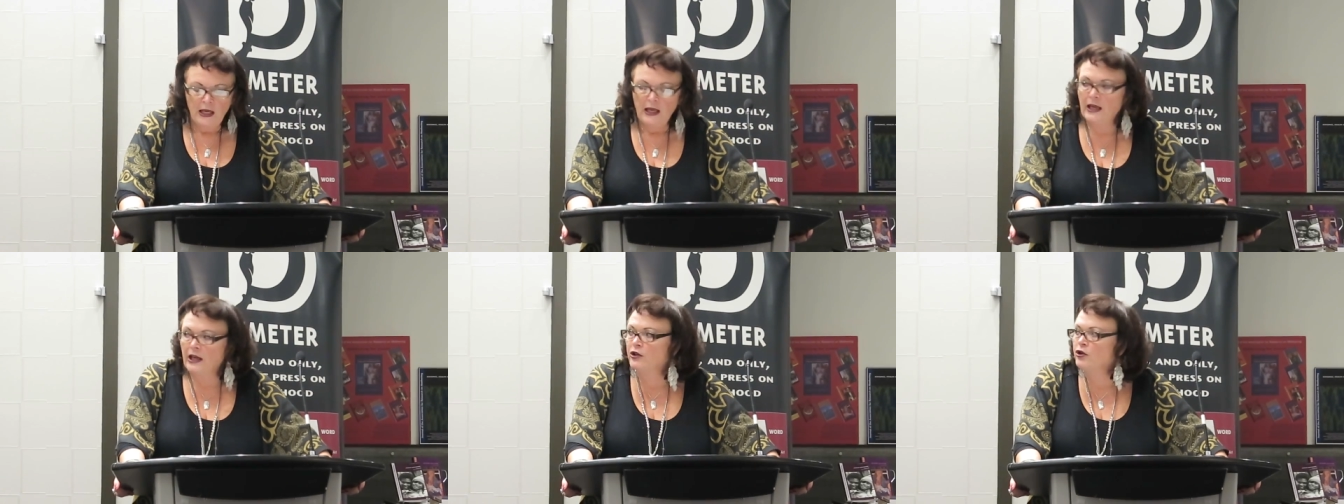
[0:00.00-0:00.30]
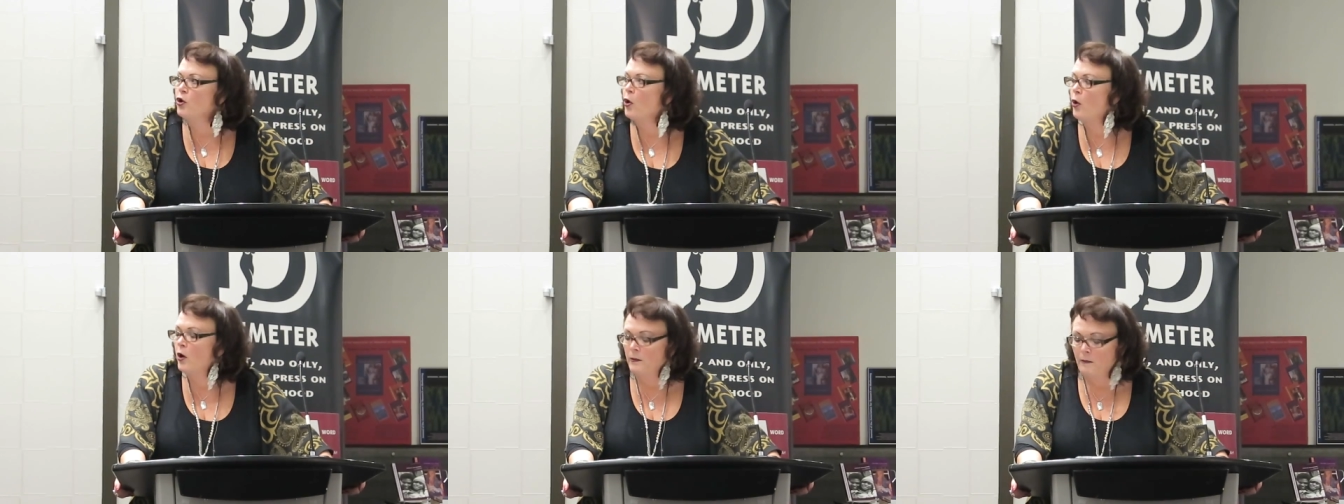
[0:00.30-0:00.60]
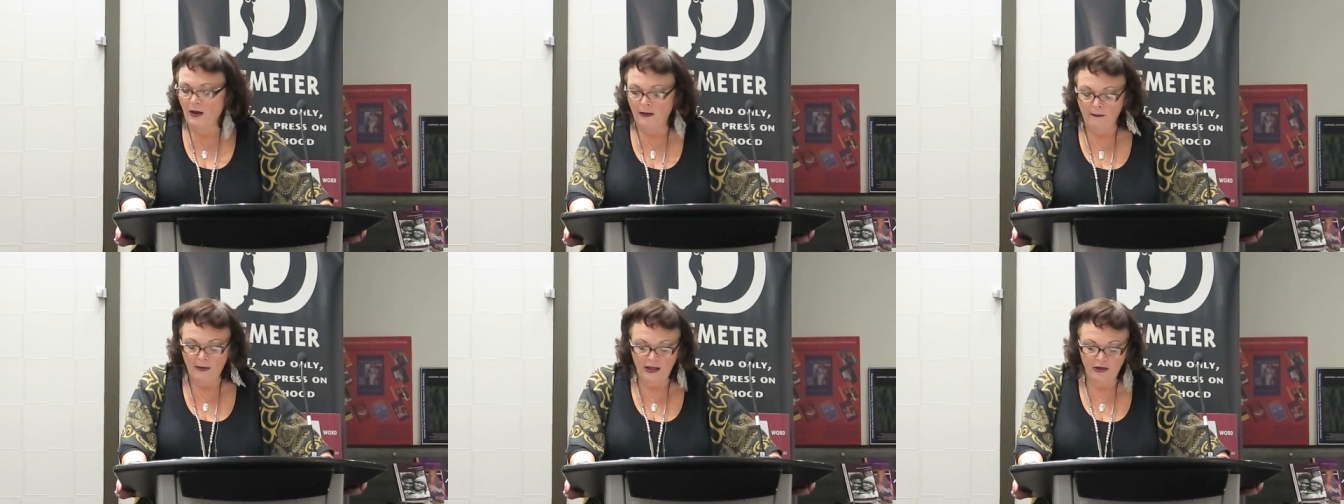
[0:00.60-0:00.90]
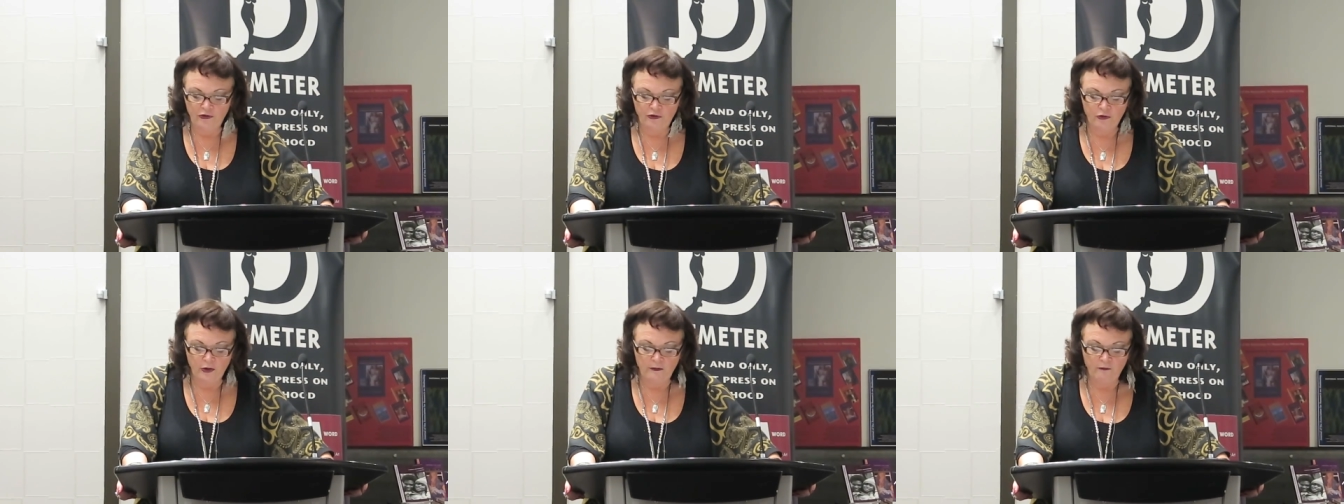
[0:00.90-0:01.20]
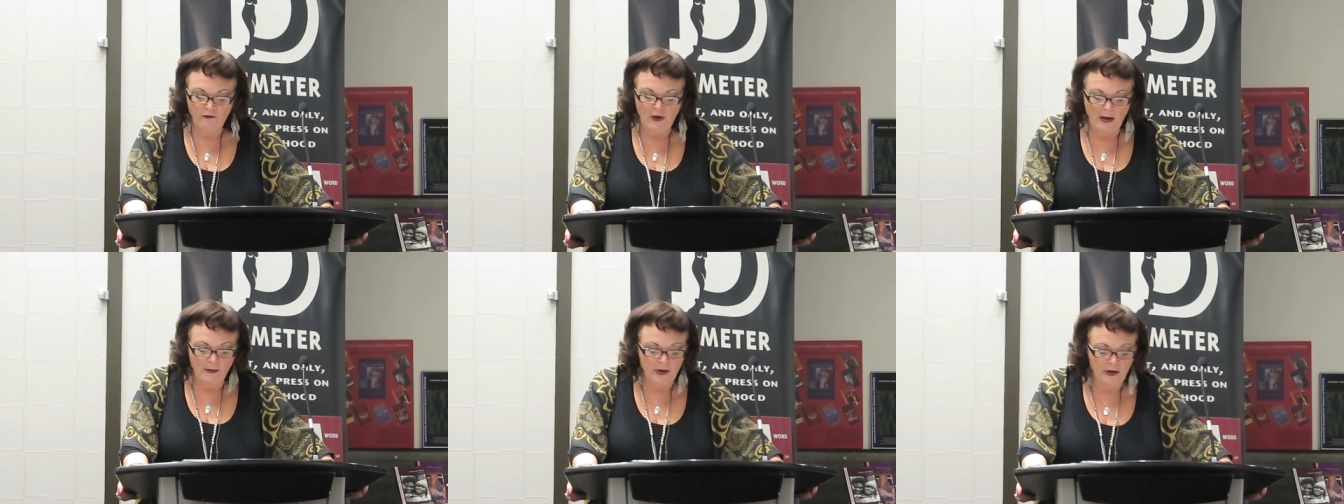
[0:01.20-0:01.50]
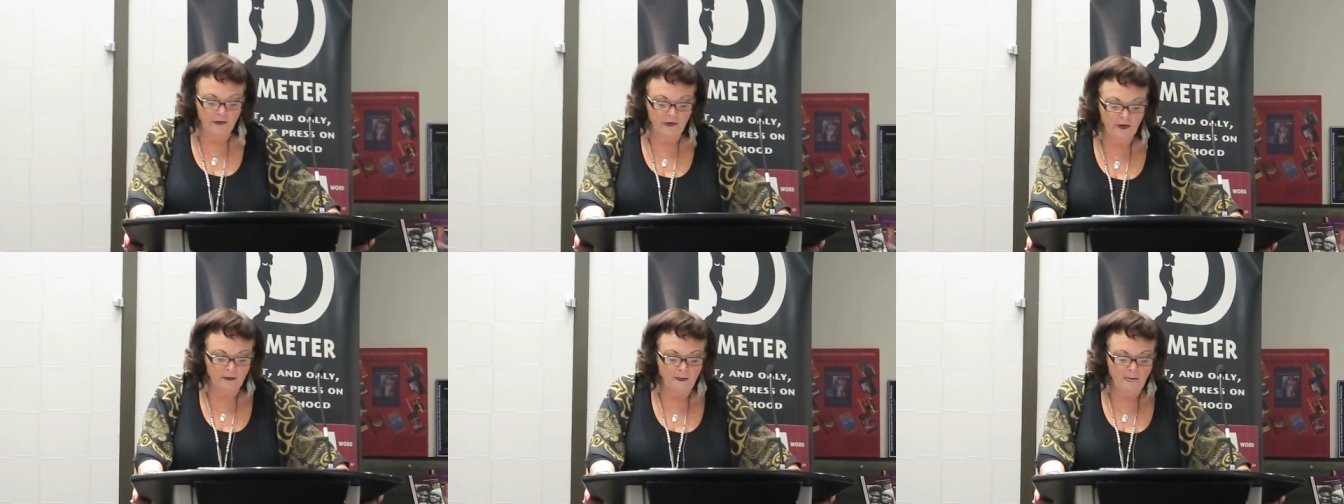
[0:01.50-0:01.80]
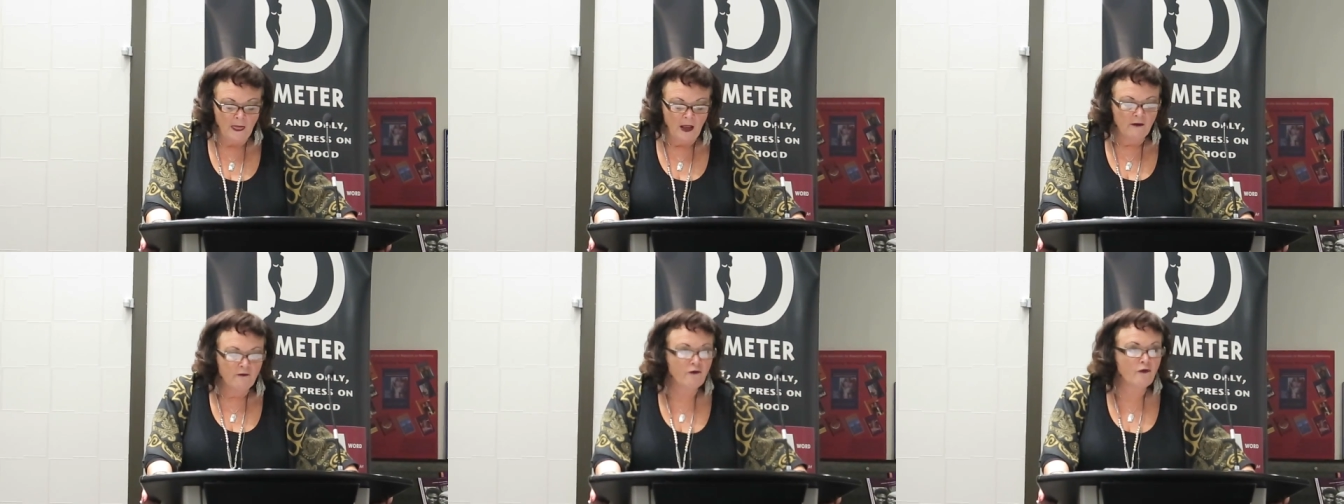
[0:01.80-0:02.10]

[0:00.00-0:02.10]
ignored by mainstream feminism,